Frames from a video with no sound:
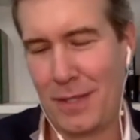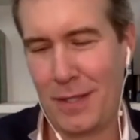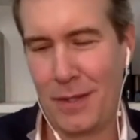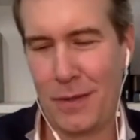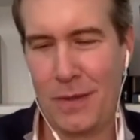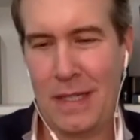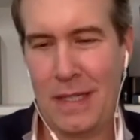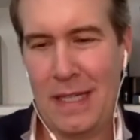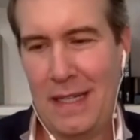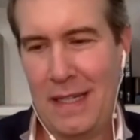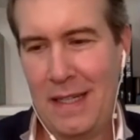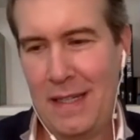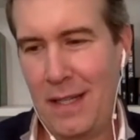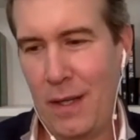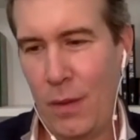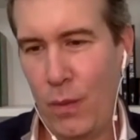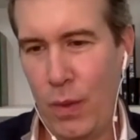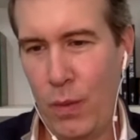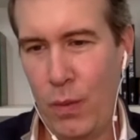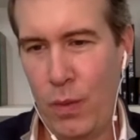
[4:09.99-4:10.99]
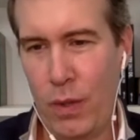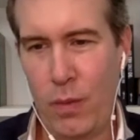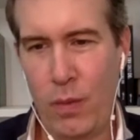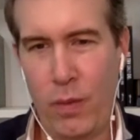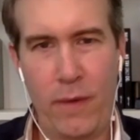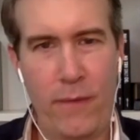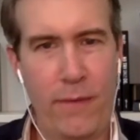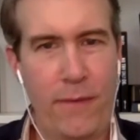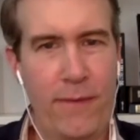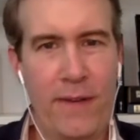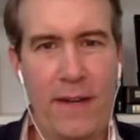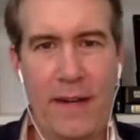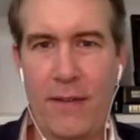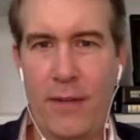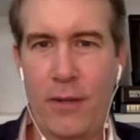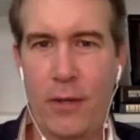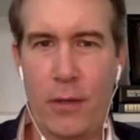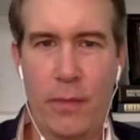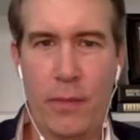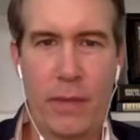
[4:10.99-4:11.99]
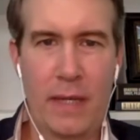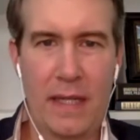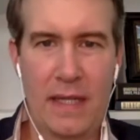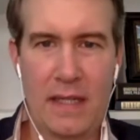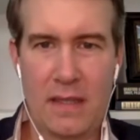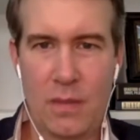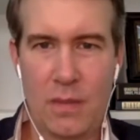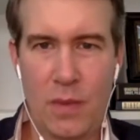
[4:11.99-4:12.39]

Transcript: So, you know, we work with over 500 brands.